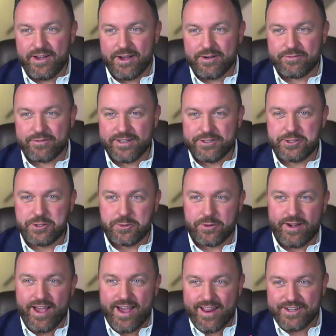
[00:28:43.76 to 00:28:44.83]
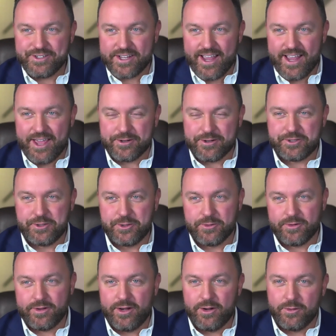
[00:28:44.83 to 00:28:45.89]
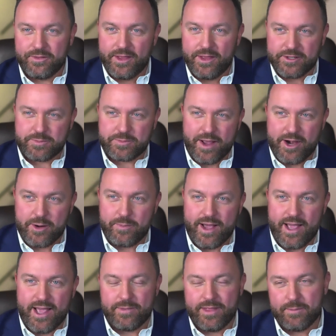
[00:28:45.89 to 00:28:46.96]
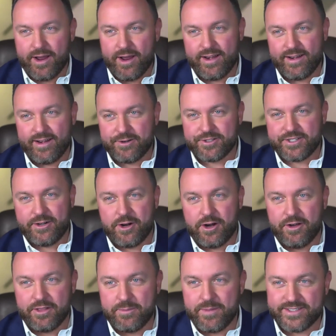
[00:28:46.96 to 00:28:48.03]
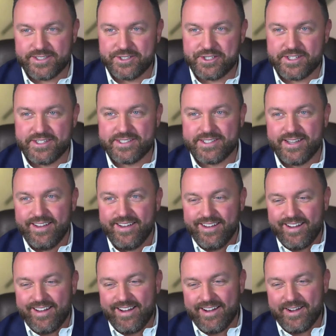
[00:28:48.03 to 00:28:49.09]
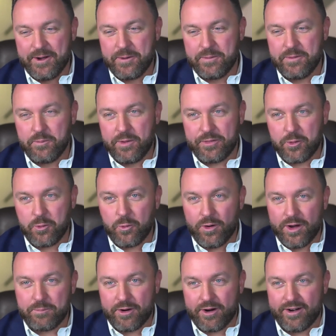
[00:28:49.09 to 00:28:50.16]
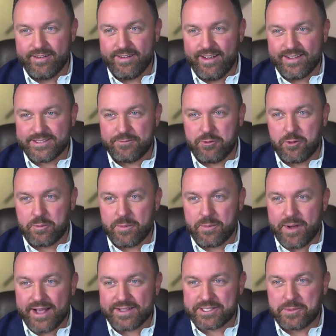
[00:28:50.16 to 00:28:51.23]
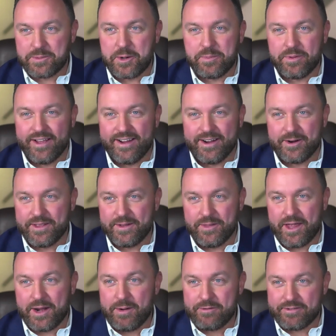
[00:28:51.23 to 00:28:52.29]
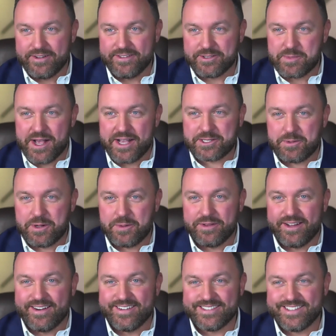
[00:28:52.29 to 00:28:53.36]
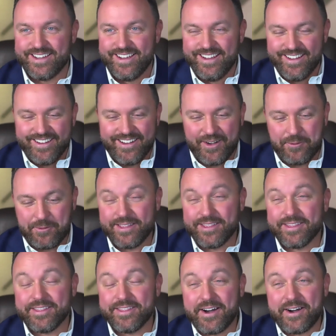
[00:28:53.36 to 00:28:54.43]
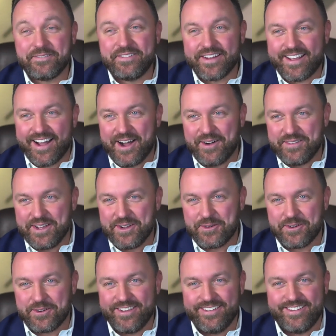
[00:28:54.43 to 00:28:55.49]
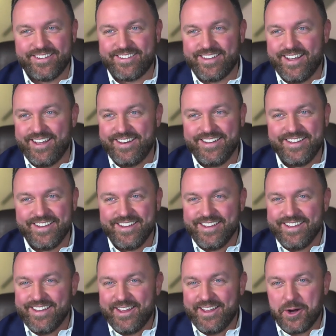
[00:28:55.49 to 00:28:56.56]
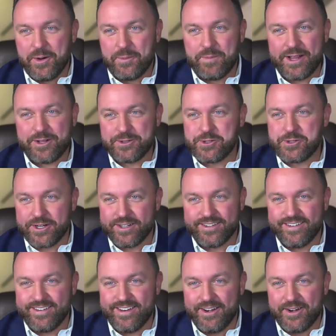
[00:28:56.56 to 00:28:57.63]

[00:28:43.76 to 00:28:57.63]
friends who were not educators who, they were inspired by it, but they probably didn't understand all the messages. But the one part, as a former basketball player, a lot of my friends are basketball players, we love the comment where you just said, Michael Jordan,